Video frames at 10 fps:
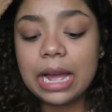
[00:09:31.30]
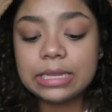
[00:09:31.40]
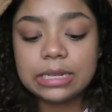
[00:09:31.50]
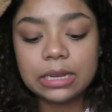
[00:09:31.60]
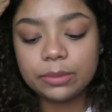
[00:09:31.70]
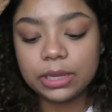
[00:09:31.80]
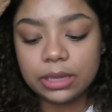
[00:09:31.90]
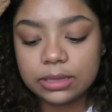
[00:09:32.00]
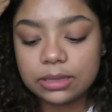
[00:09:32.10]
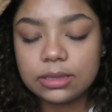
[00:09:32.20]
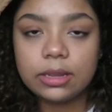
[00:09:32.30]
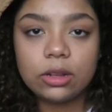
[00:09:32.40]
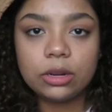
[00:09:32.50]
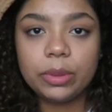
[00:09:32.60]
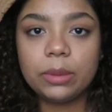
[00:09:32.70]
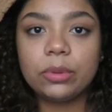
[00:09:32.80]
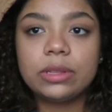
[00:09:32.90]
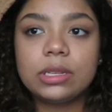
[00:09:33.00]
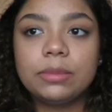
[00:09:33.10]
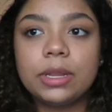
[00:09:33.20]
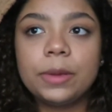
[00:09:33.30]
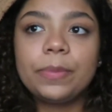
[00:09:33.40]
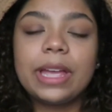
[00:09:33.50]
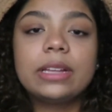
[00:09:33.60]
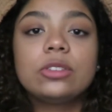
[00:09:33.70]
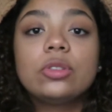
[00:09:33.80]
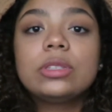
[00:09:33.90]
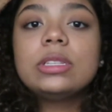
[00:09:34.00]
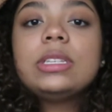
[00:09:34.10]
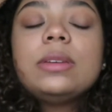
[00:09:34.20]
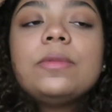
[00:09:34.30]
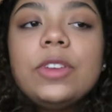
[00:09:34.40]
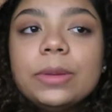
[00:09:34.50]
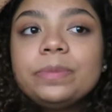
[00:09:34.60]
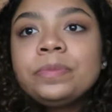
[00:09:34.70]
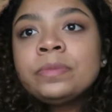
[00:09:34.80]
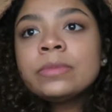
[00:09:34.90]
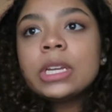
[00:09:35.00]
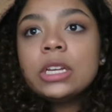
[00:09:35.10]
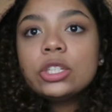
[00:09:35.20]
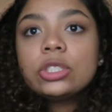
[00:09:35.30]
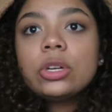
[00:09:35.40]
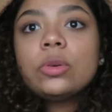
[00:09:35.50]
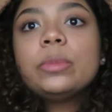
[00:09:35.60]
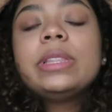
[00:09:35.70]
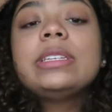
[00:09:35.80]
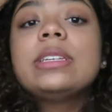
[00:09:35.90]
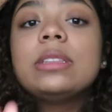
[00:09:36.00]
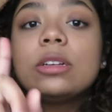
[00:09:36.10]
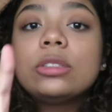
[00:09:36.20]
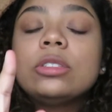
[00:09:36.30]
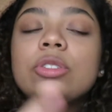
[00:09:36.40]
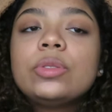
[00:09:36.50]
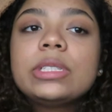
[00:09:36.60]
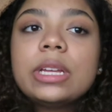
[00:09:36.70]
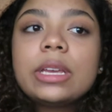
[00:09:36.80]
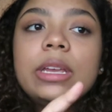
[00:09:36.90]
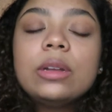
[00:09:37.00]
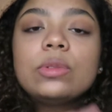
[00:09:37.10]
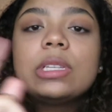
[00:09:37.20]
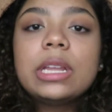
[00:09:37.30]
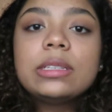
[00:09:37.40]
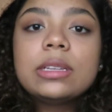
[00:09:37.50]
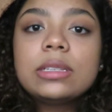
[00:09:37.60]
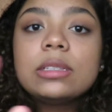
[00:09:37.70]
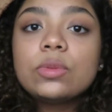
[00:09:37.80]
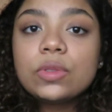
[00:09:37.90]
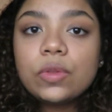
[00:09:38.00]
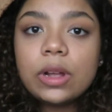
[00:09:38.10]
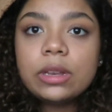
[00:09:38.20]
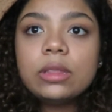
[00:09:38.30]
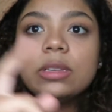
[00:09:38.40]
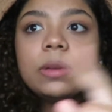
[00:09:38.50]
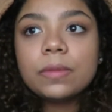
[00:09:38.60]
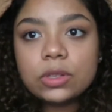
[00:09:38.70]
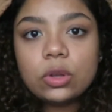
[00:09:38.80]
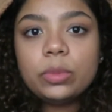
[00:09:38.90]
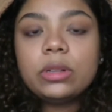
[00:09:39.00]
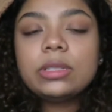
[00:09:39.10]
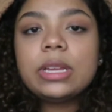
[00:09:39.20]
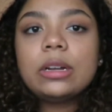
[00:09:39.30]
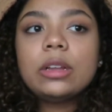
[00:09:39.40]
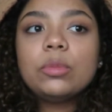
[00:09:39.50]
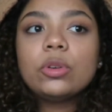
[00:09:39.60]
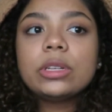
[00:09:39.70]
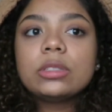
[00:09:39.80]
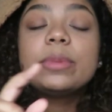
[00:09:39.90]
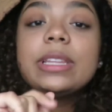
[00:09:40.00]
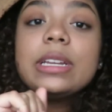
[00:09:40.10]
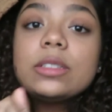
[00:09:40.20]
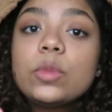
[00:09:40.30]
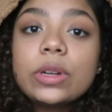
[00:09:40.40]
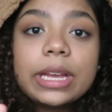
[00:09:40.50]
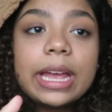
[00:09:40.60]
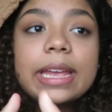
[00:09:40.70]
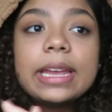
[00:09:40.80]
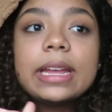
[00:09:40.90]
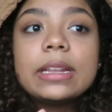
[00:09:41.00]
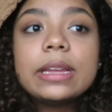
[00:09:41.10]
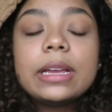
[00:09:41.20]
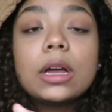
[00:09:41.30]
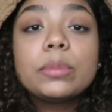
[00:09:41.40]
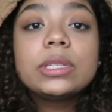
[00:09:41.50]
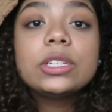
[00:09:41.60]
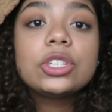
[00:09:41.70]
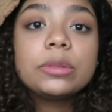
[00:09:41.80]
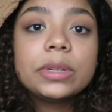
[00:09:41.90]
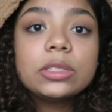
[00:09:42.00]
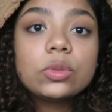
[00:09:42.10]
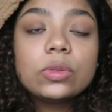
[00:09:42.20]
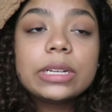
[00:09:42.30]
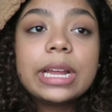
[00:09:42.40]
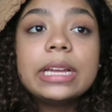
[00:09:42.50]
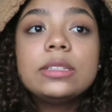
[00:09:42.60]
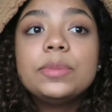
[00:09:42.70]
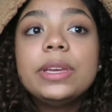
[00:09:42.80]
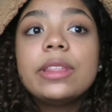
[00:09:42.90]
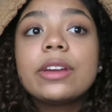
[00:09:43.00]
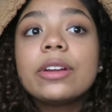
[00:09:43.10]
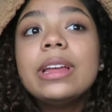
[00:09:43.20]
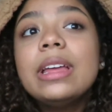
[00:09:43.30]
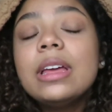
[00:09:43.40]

I didn't get my license like on a paper the same day. I had to go to the DMV. So, but they said the soonest I could get it was the next day. Since it was Friday, the DMV is open on Saturday morning. But the next morning, I had a competition in my school, and I had to be there